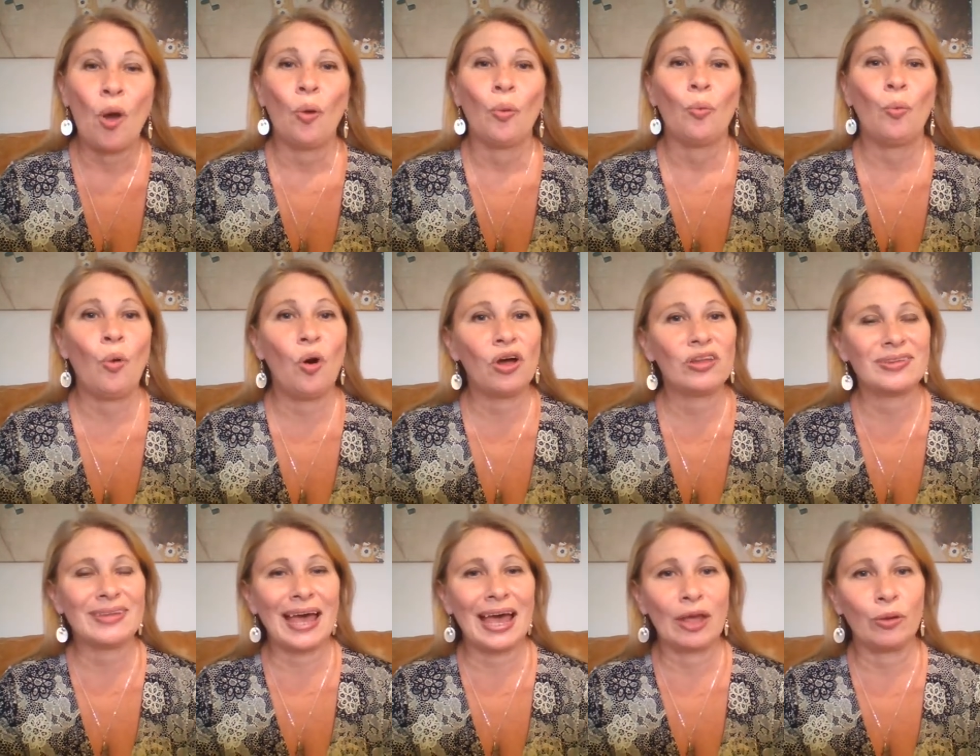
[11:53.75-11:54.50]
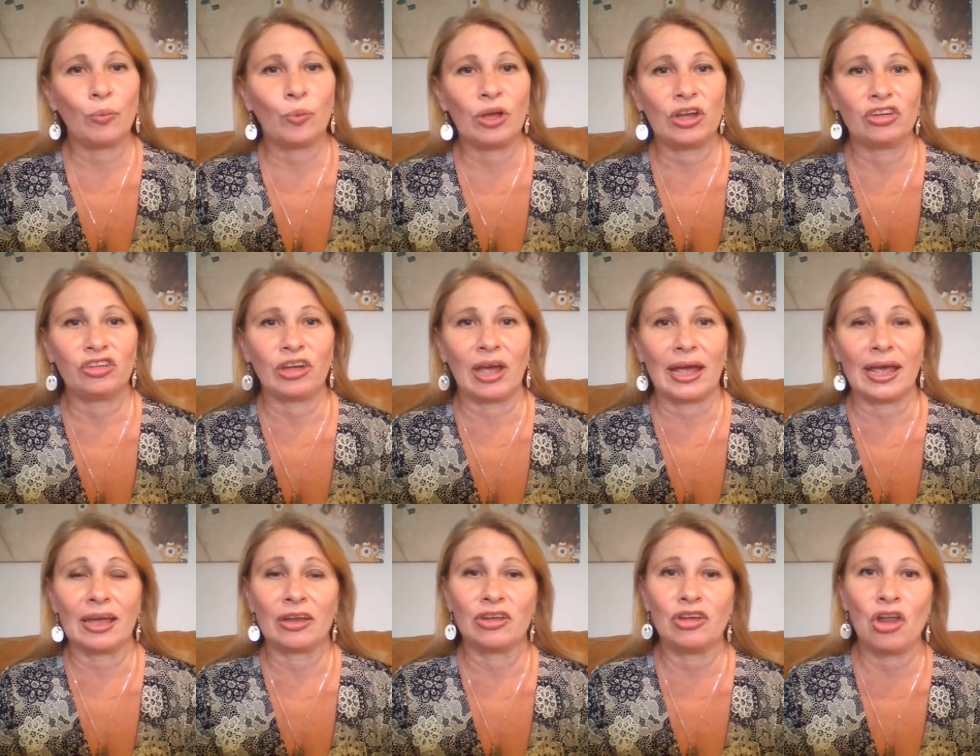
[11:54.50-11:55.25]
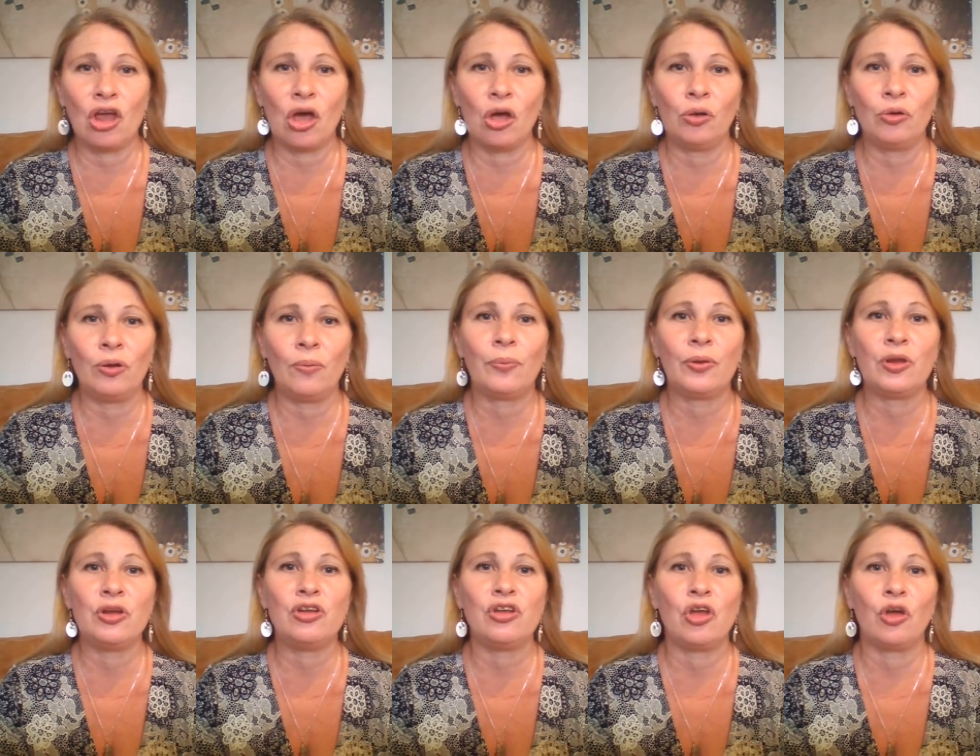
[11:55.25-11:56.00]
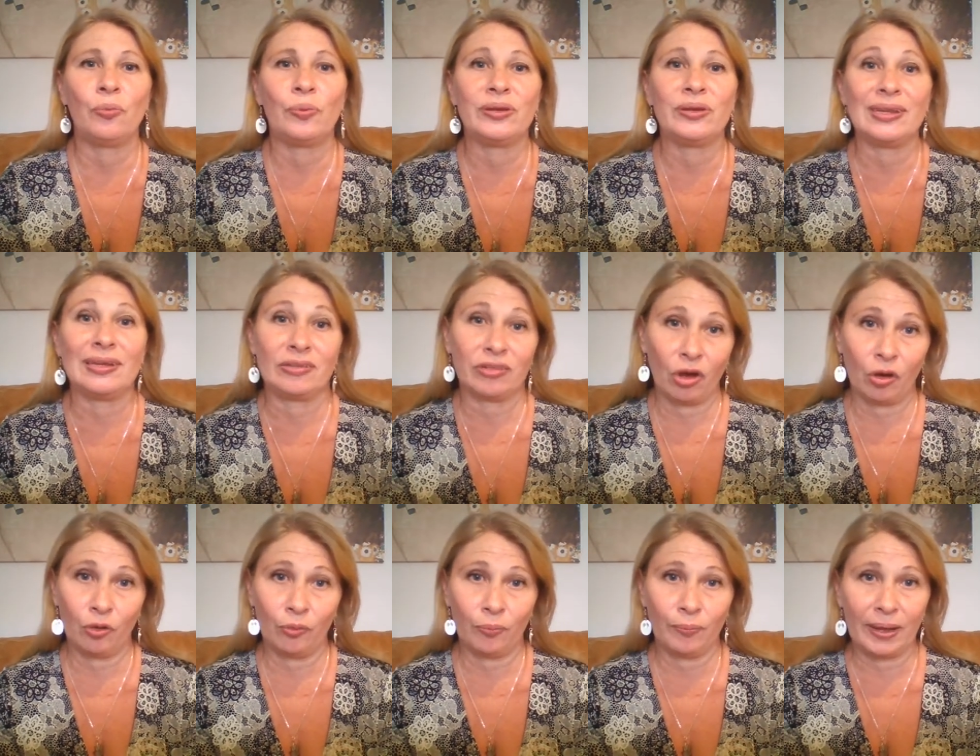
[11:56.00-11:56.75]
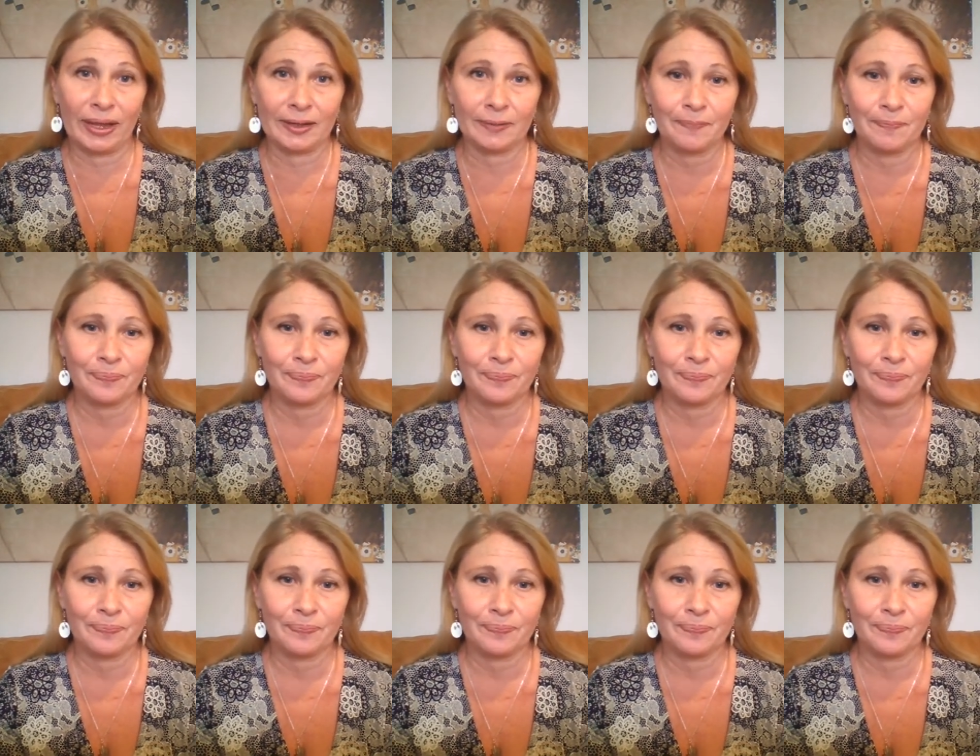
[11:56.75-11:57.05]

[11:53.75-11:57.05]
What I Wish I Had Known But Nobody Told Me.